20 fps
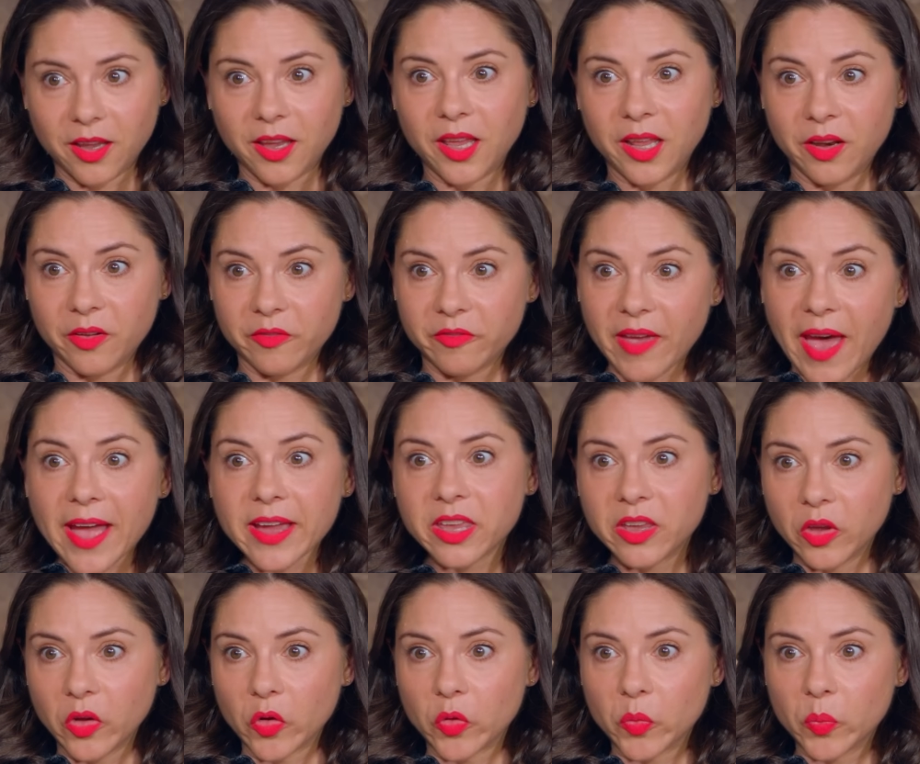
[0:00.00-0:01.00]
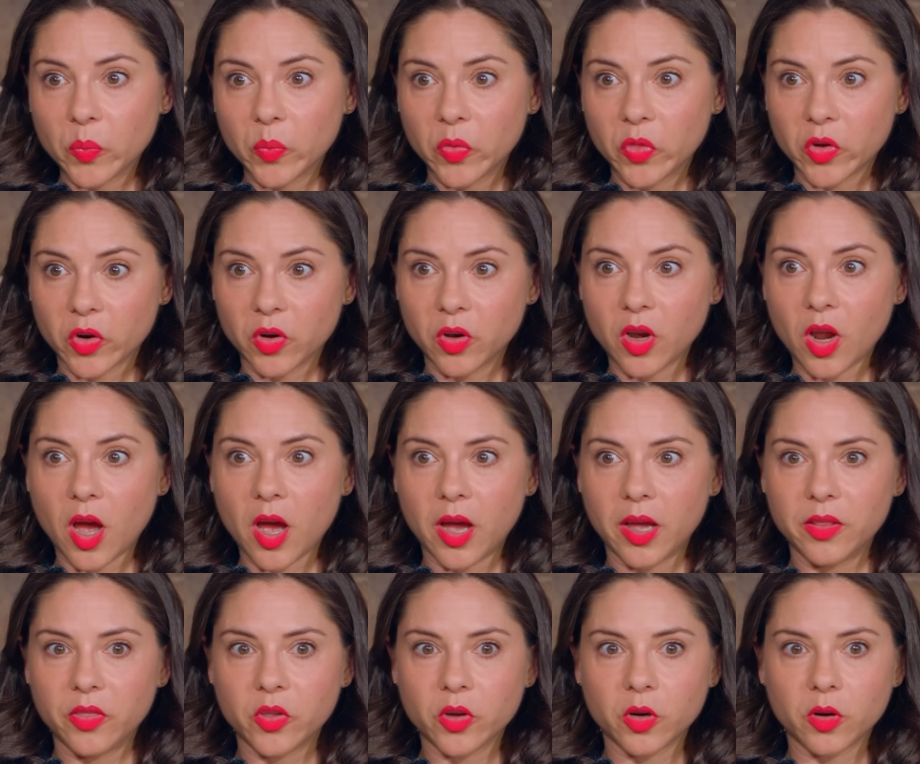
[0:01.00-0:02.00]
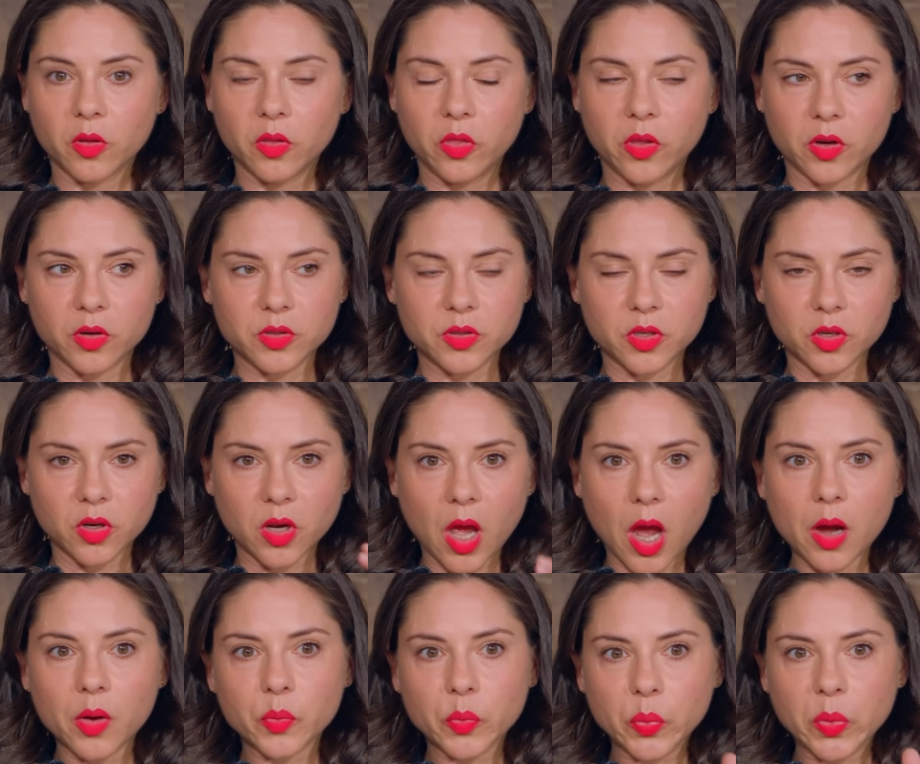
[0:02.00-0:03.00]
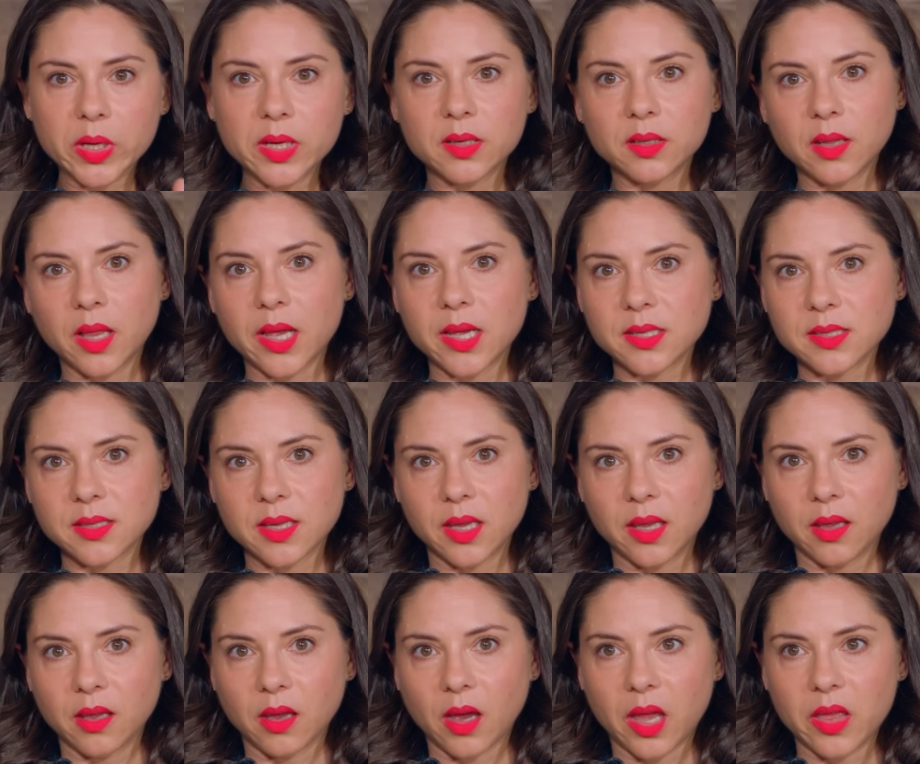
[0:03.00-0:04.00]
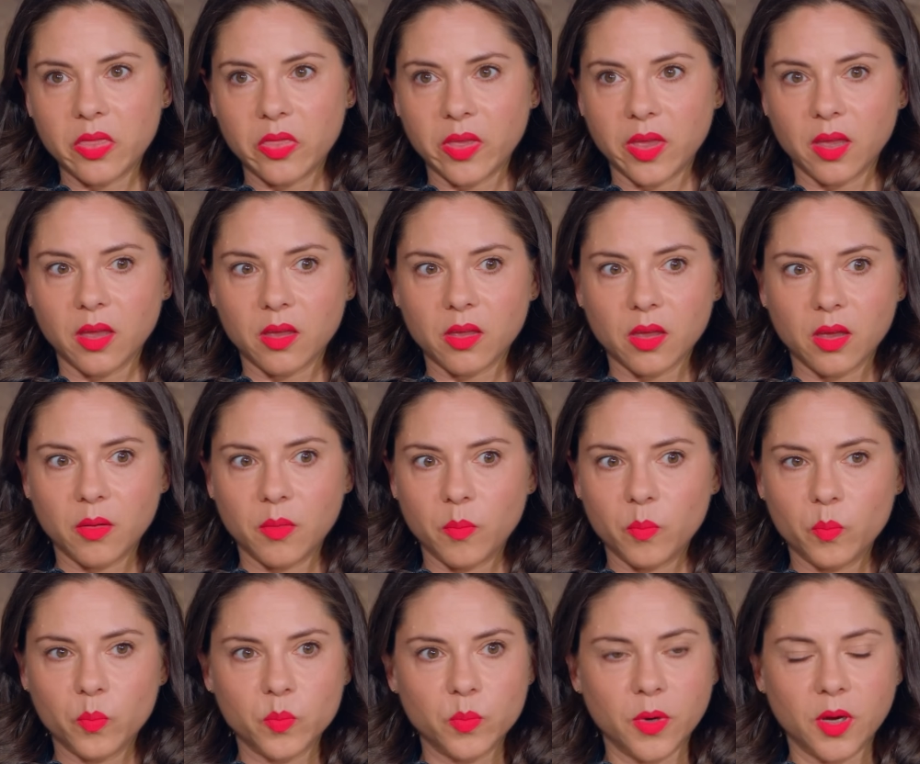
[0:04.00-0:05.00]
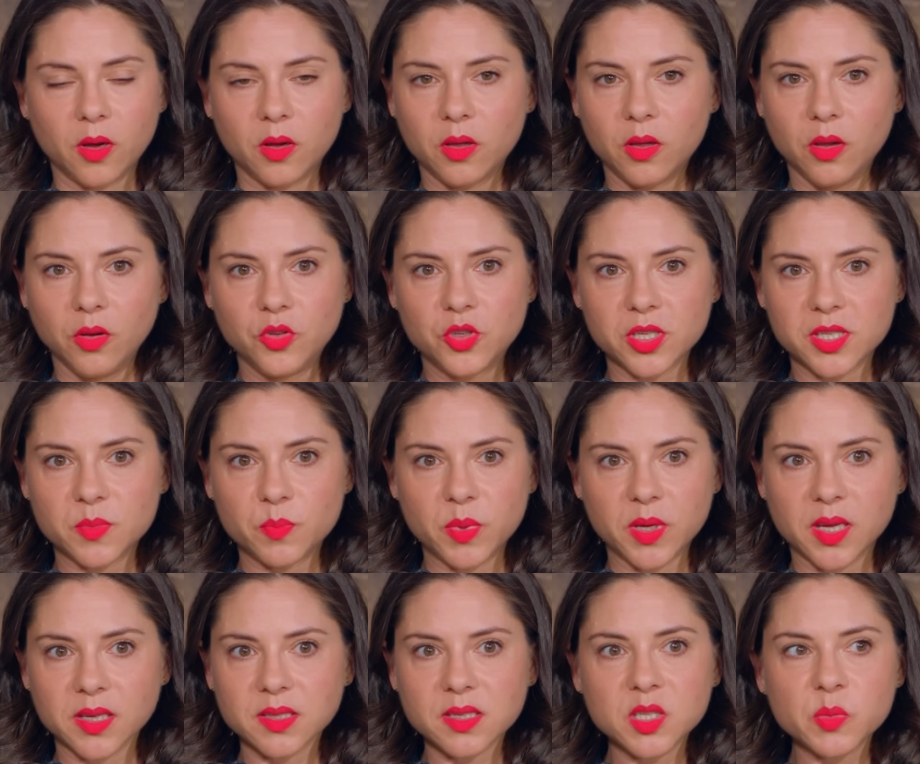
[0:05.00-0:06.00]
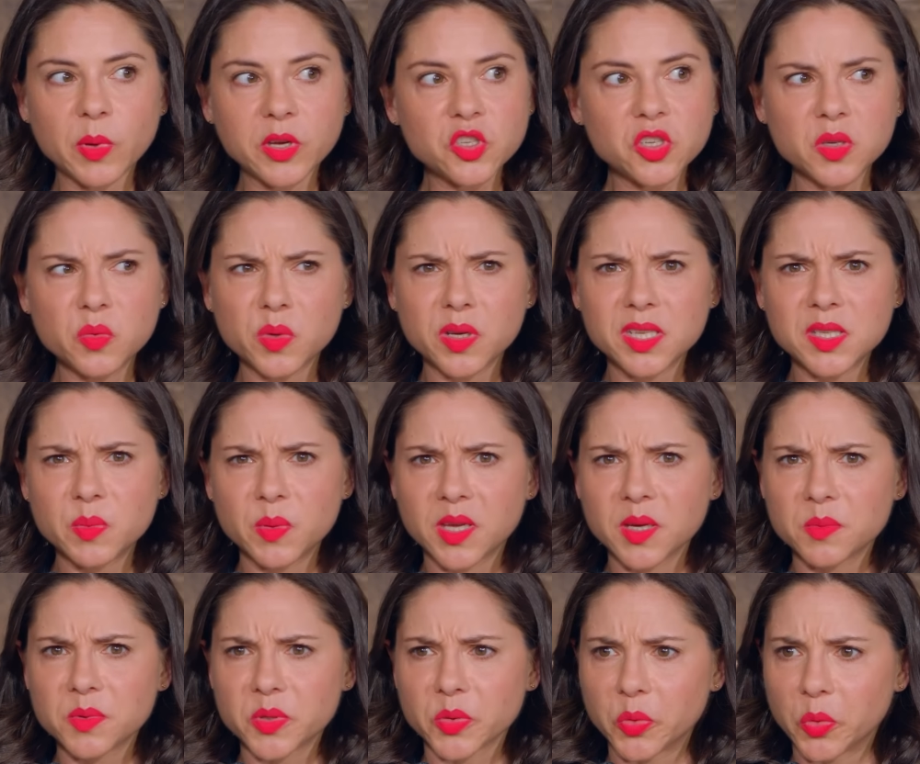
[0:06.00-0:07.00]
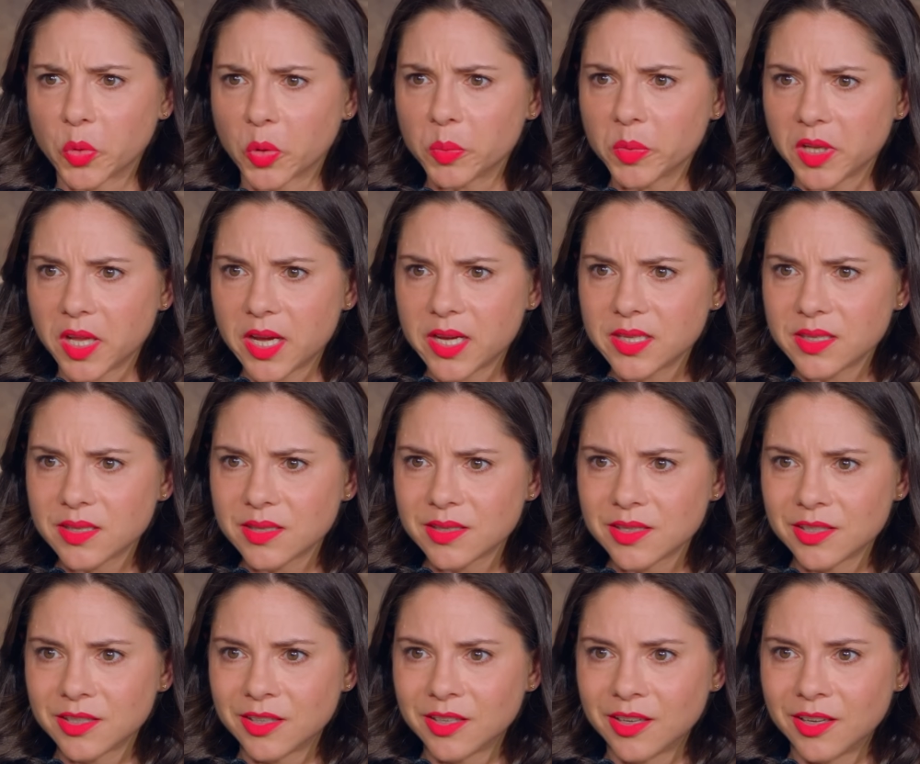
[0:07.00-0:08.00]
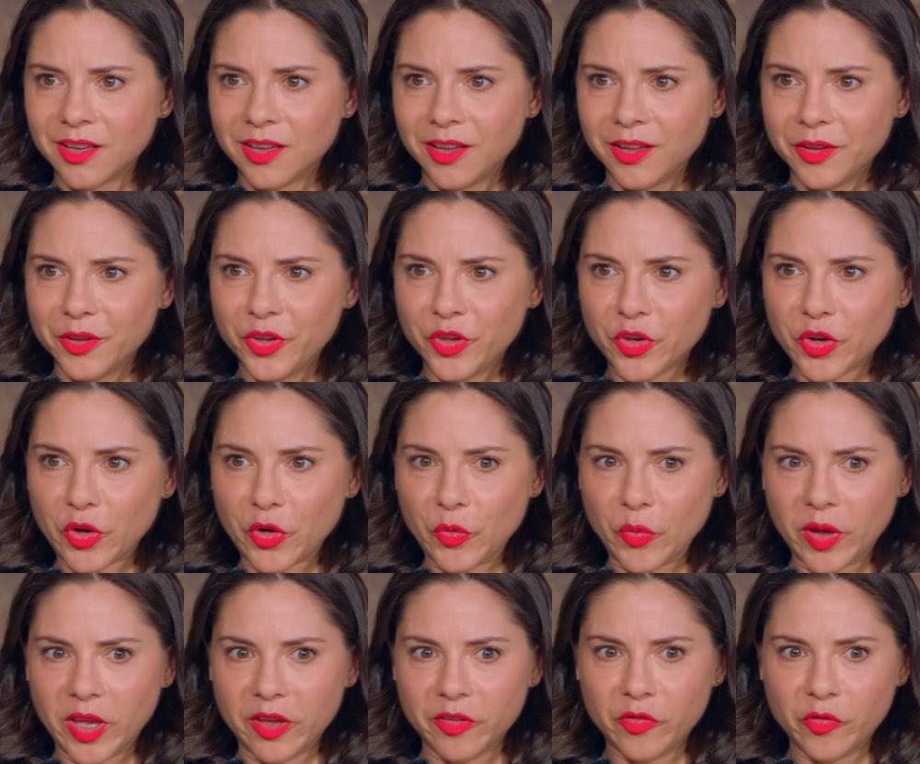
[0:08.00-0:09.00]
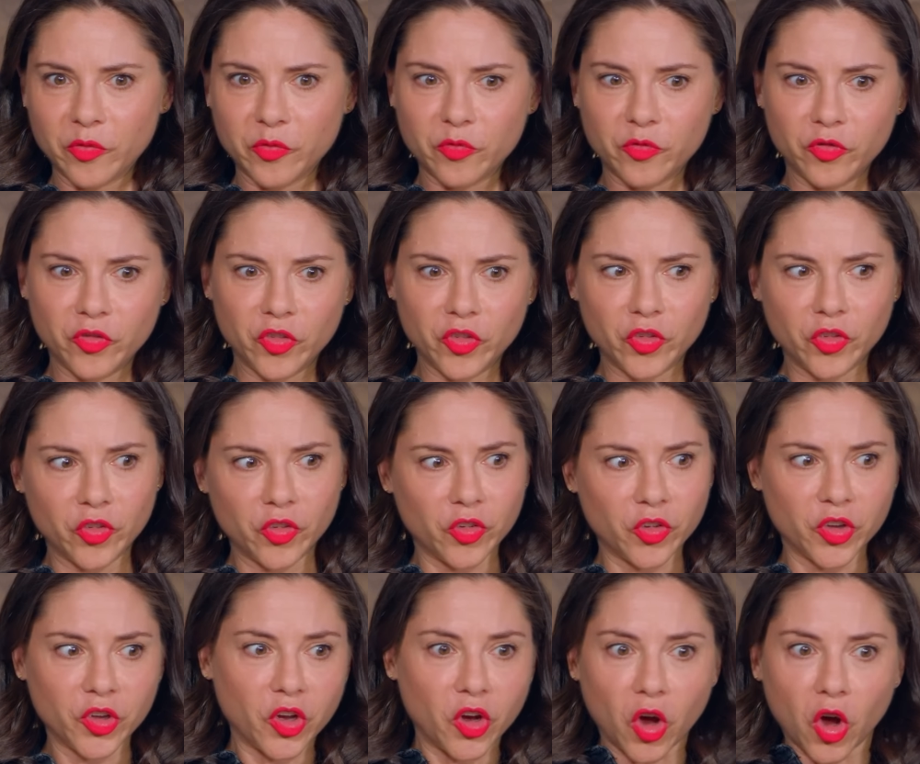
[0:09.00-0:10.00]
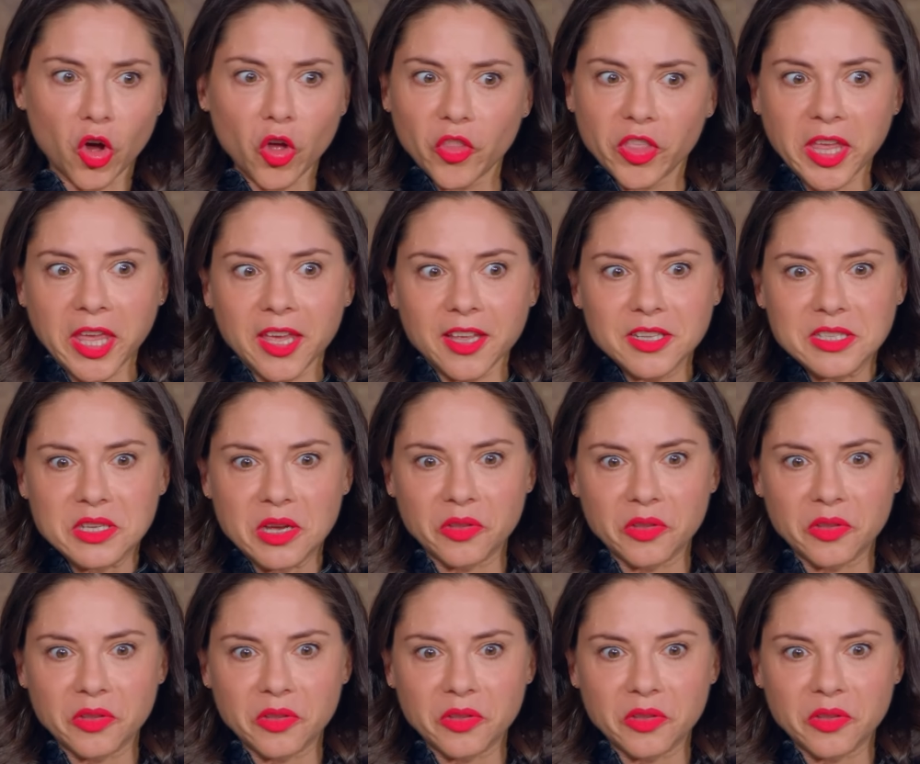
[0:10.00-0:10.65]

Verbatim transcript: it in a vacuum. They're mm -hmm. not they're they're they're not realizing, I think just because especially when it's become so normalized. You know, if all the kids